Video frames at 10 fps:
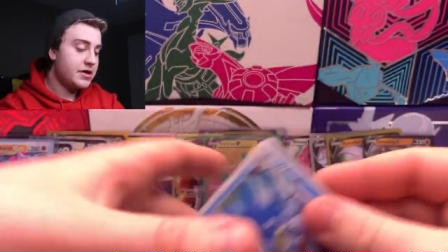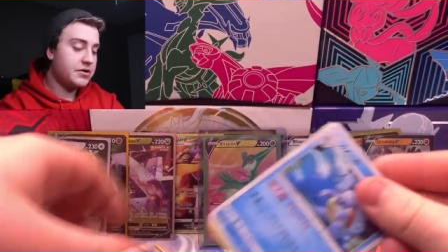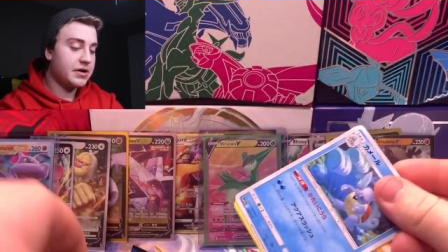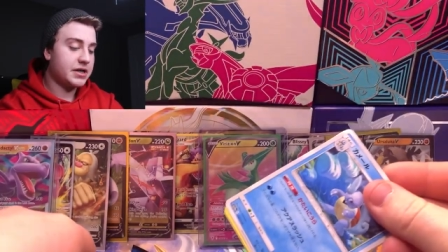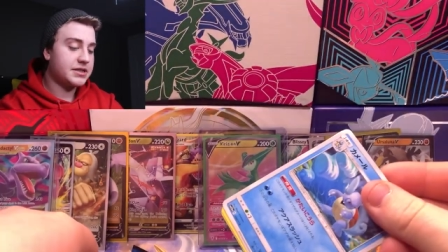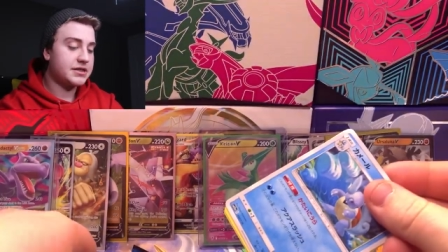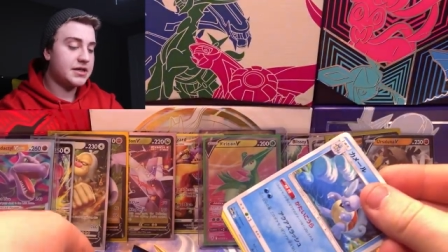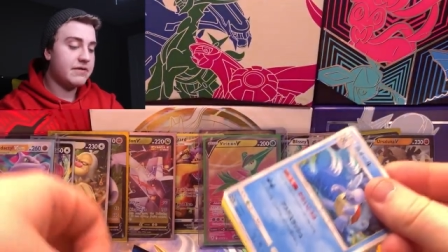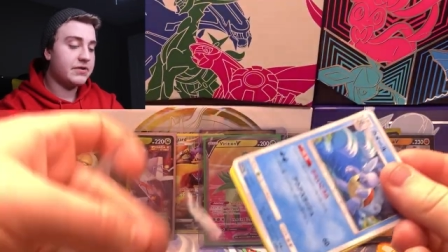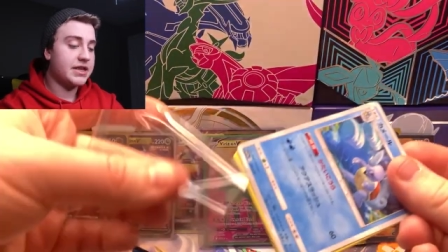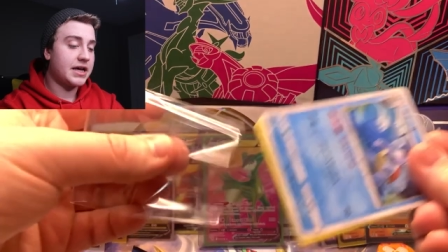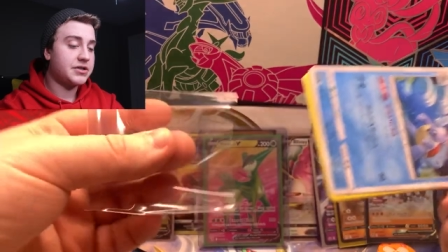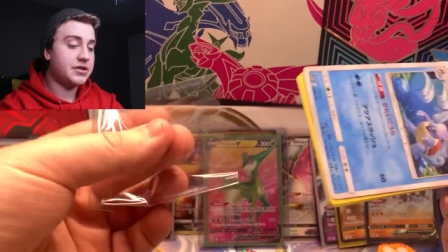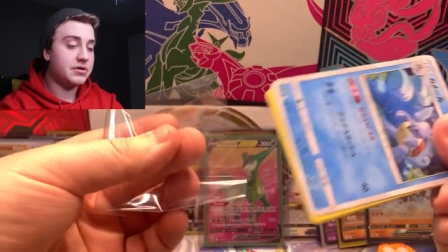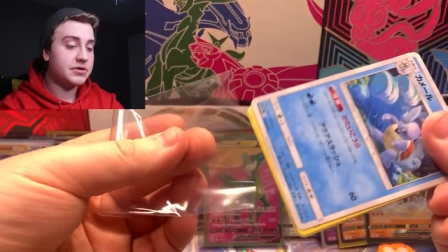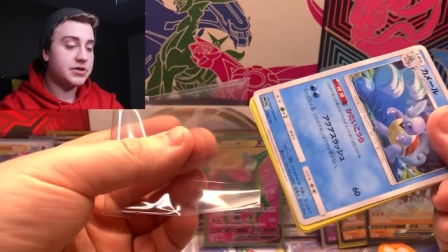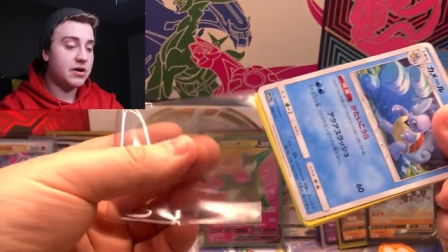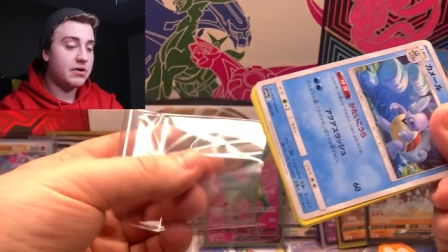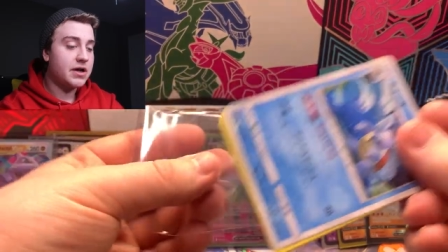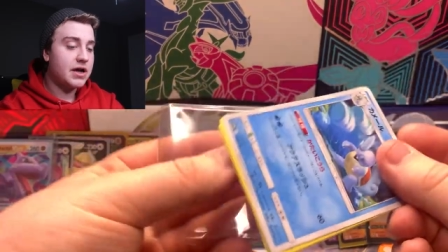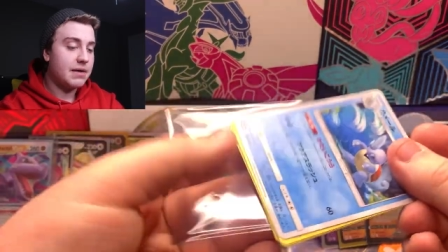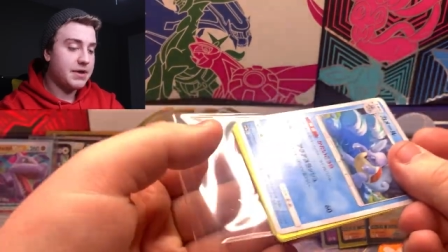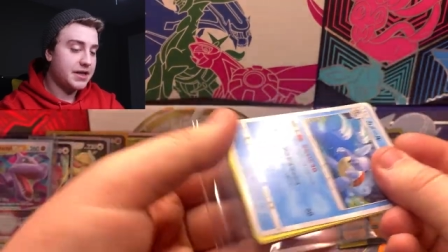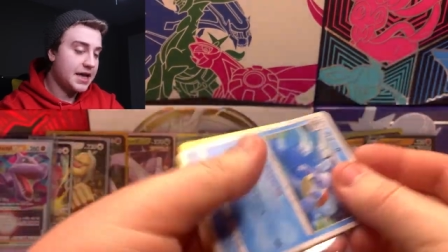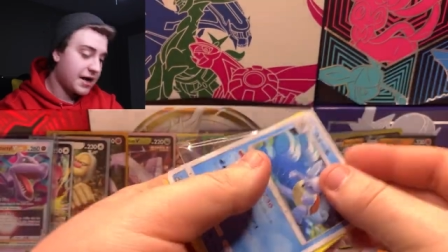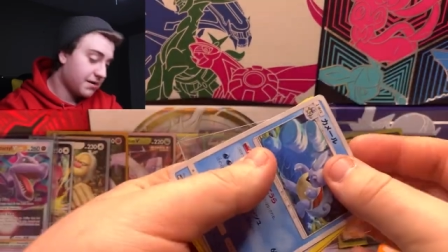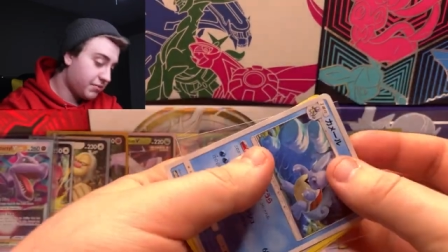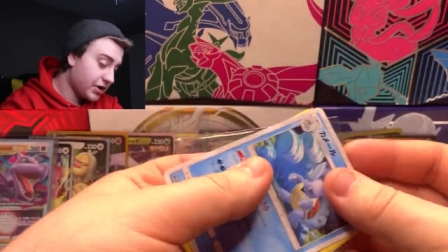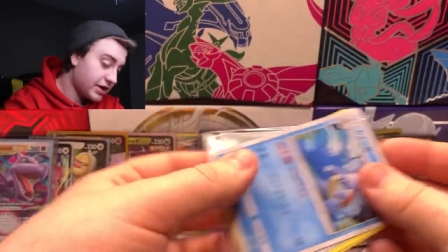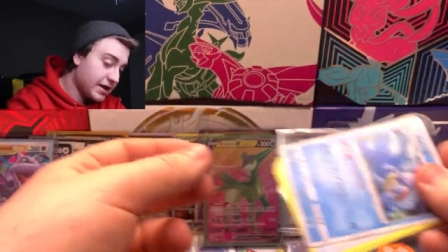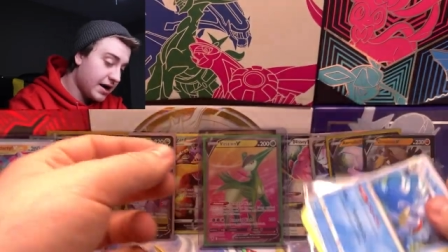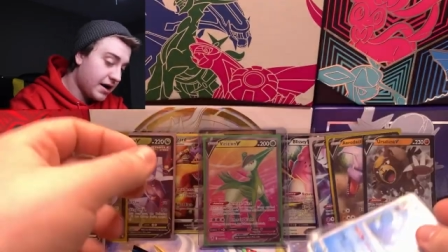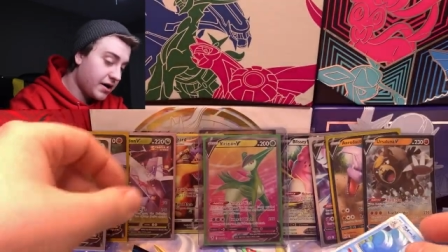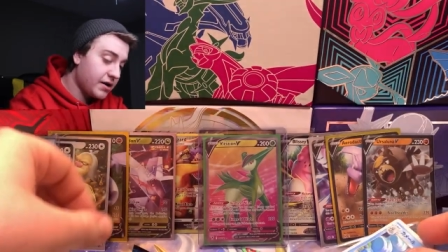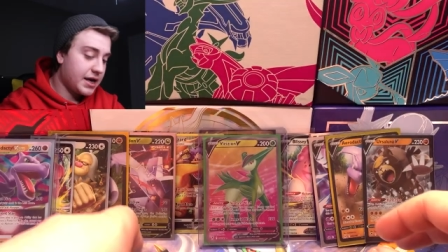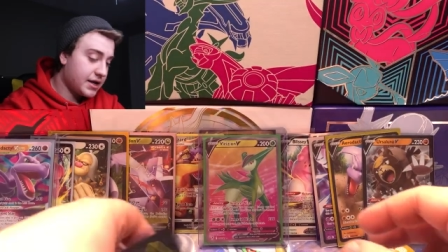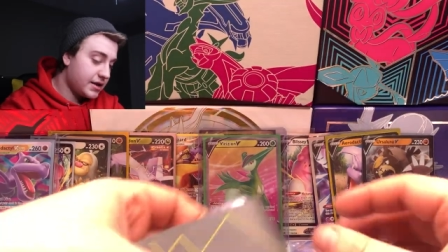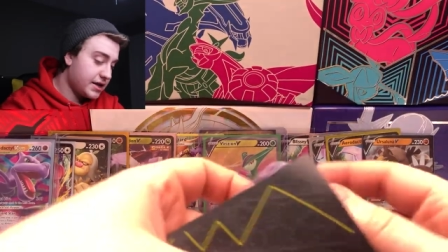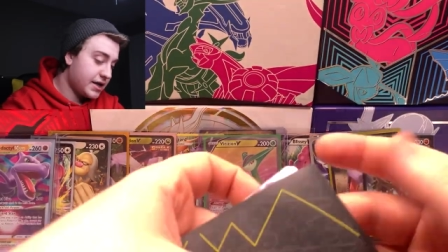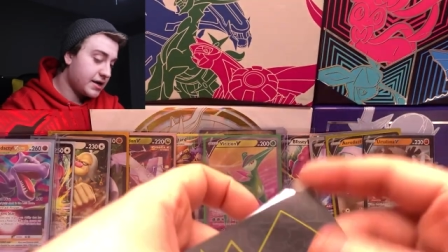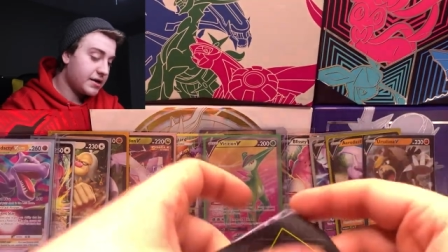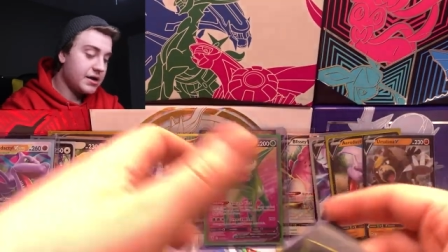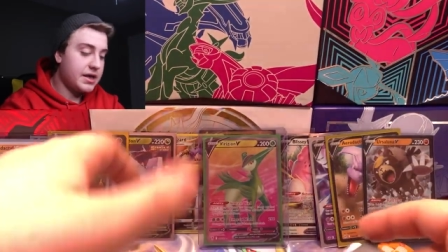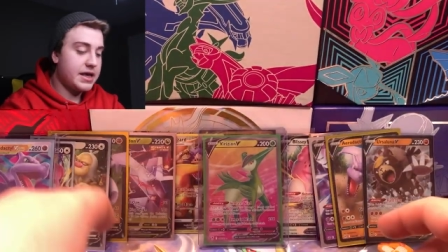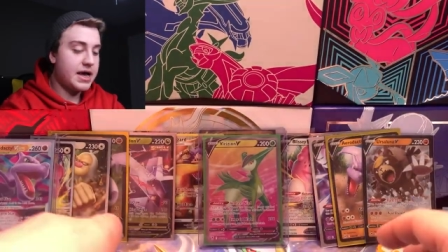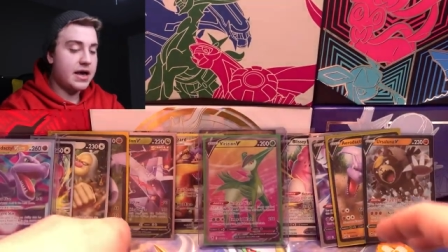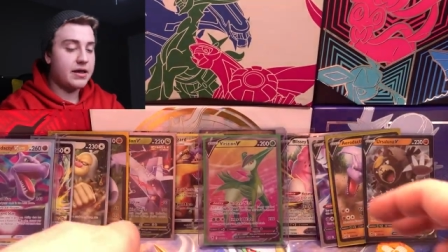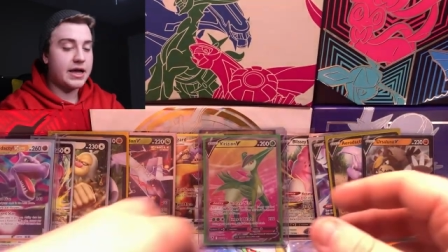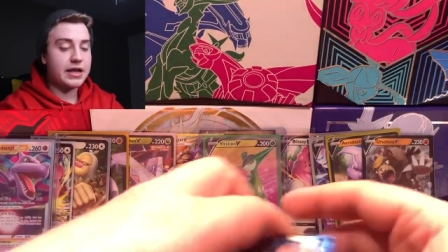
You do get a sleeve with that too, so, I mean, can't complain there. And then, yeah, I